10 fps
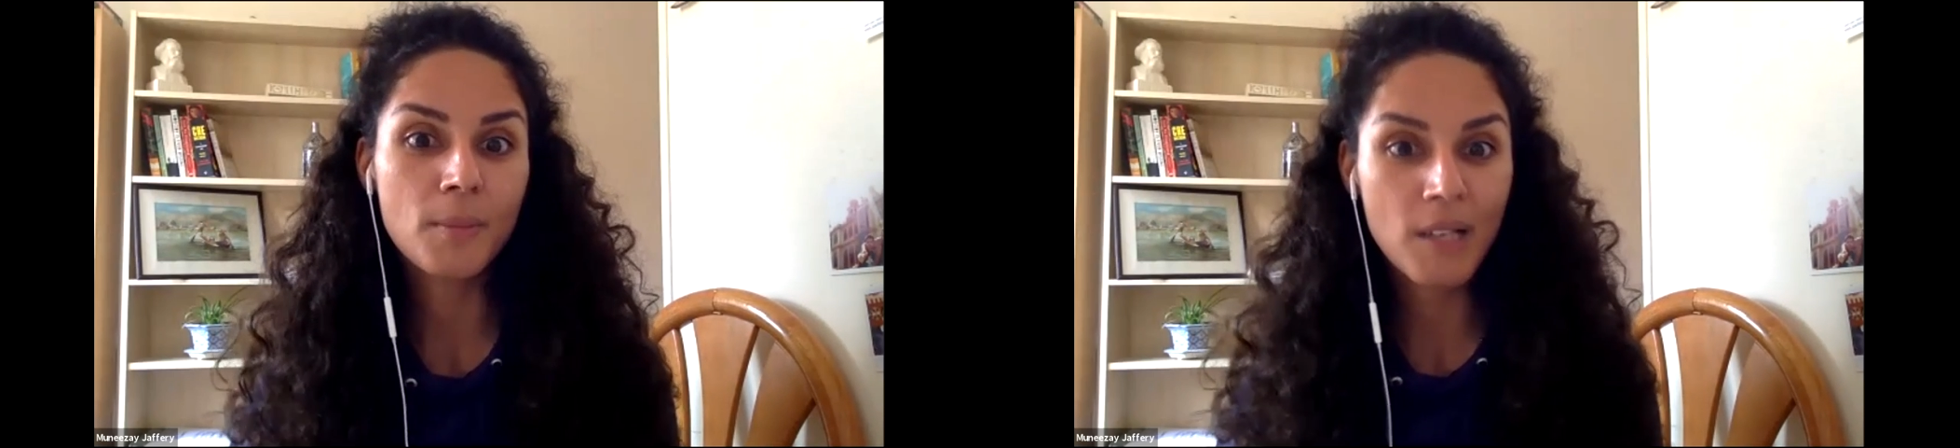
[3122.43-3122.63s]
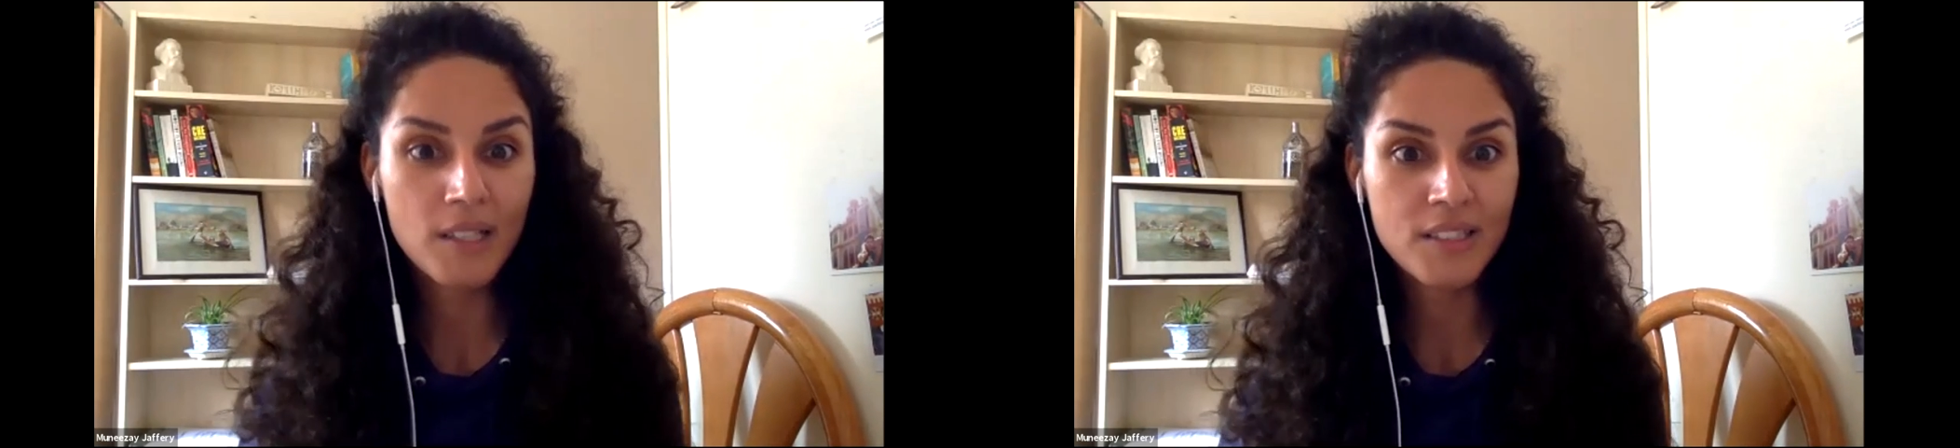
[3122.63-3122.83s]

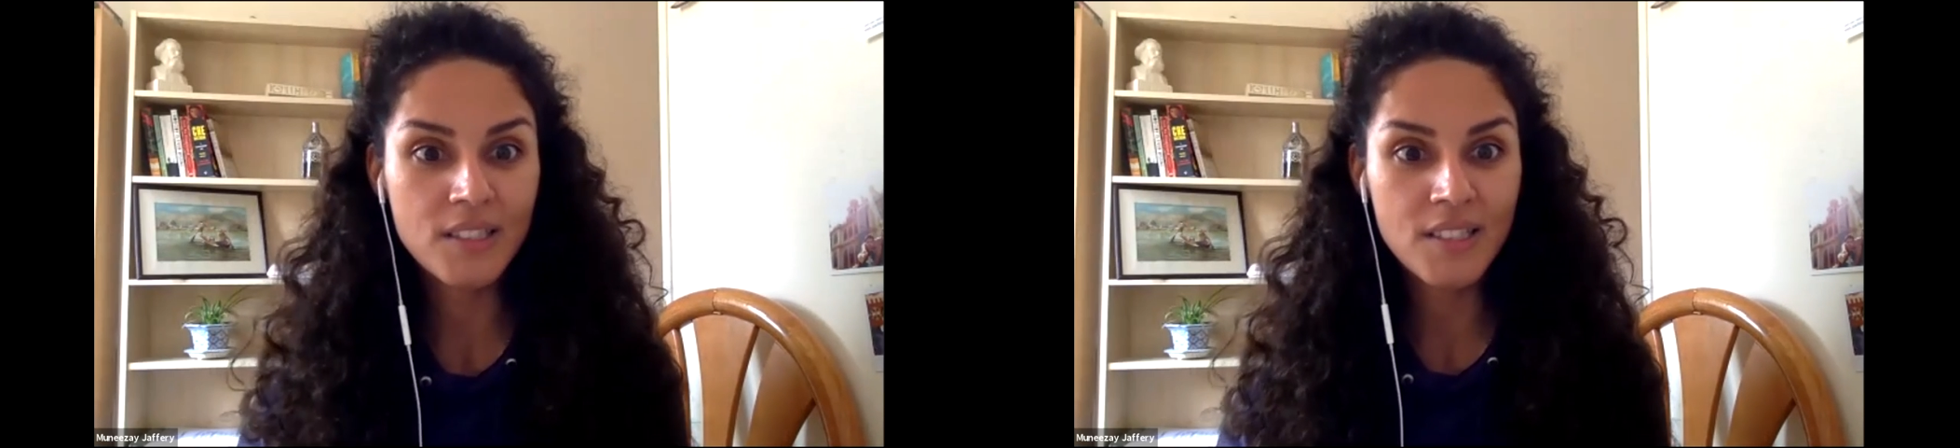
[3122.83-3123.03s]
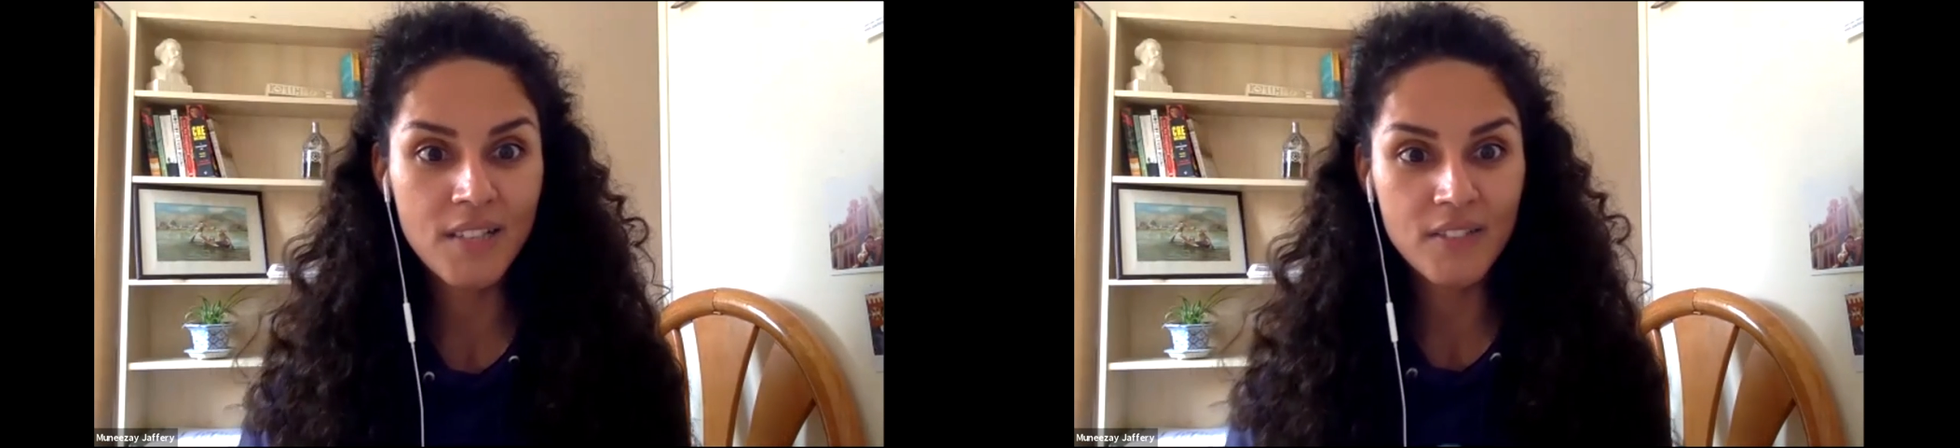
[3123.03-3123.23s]

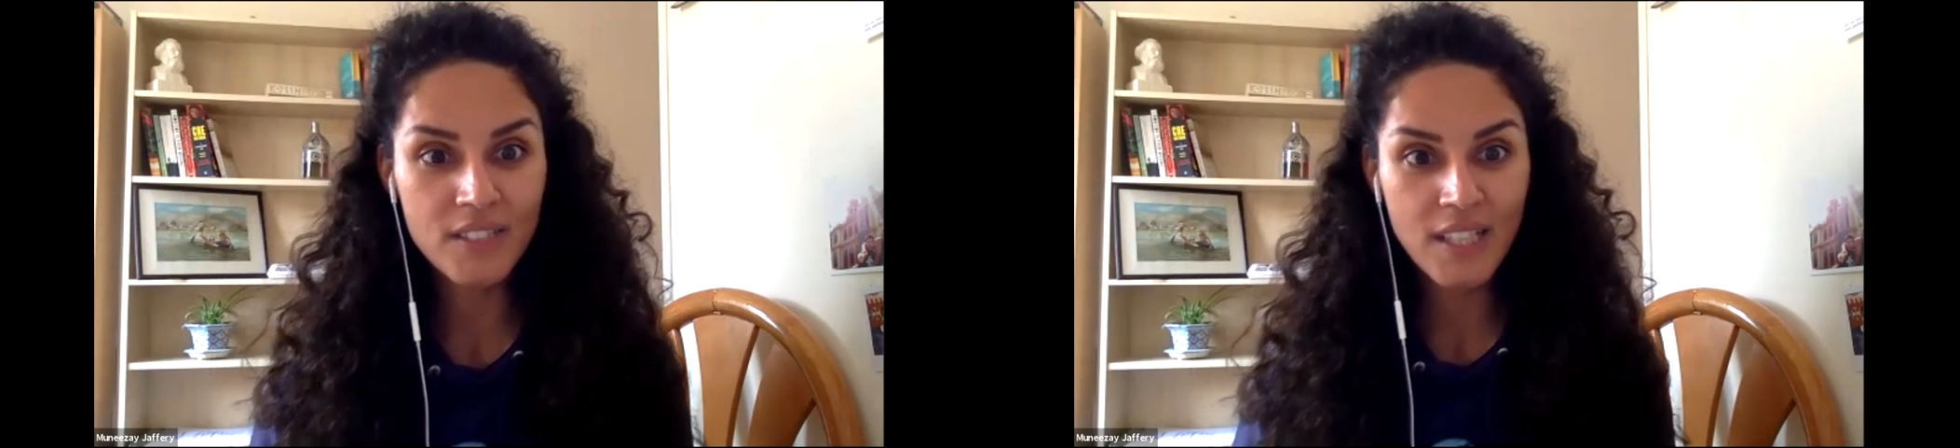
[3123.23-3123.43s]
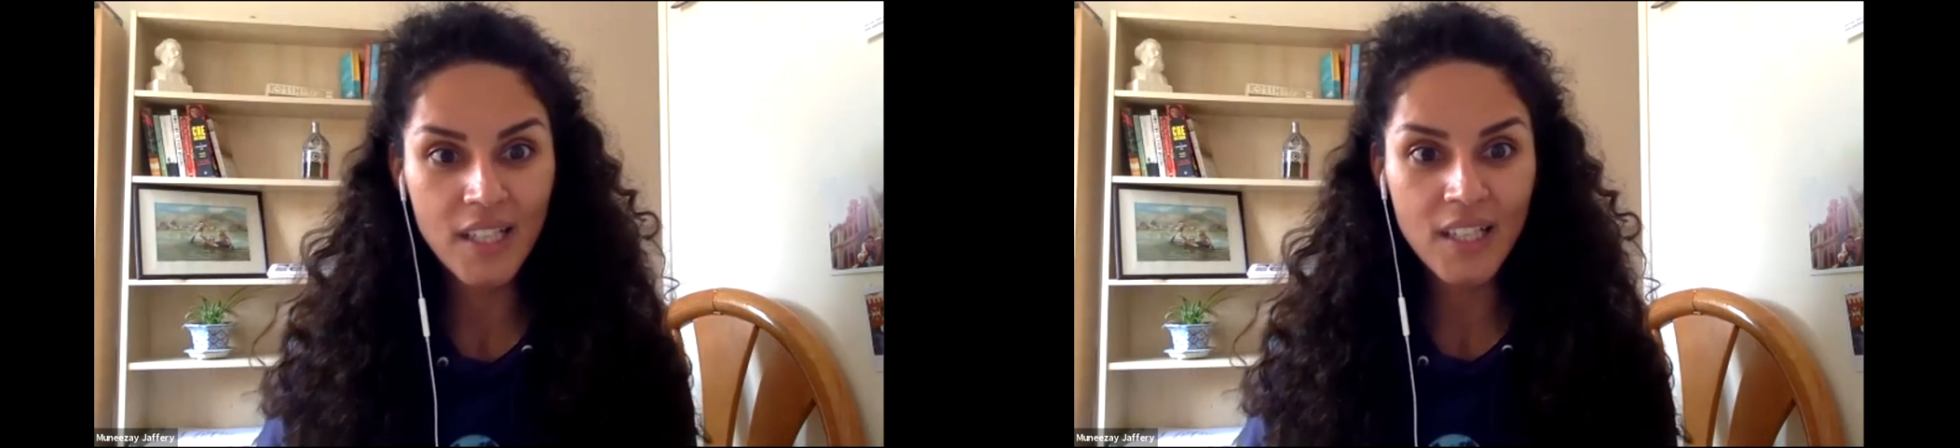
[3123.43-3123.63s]
partners every
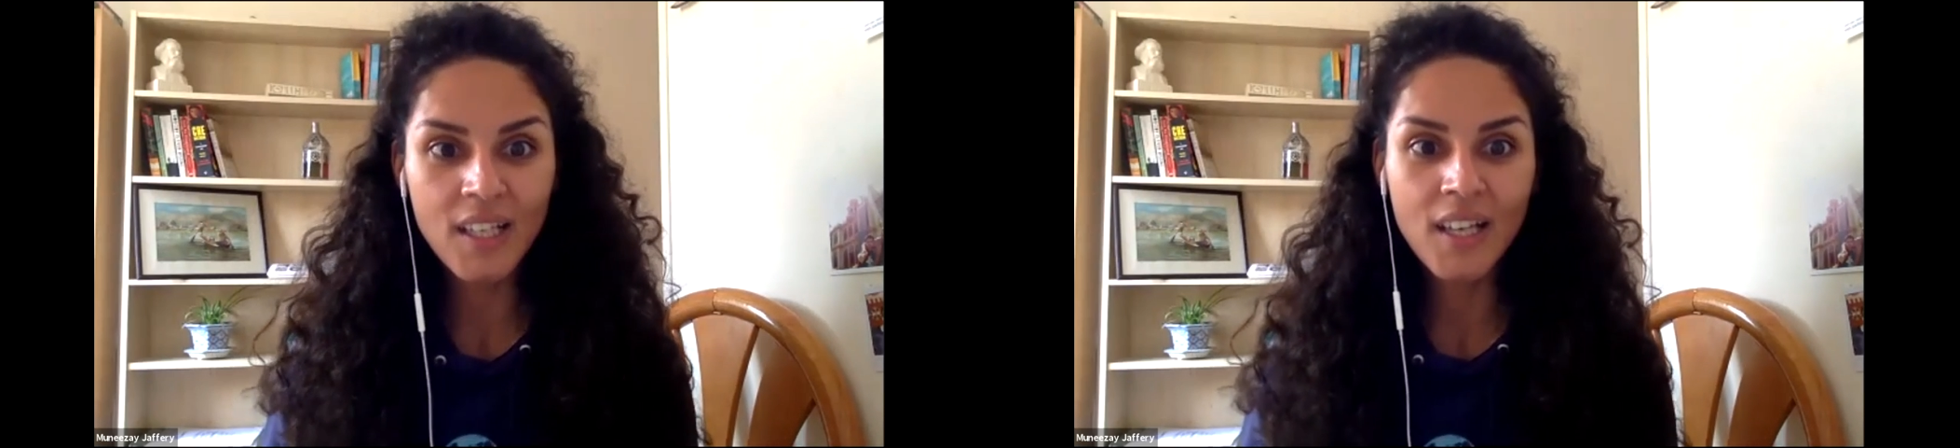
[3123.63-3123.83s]
day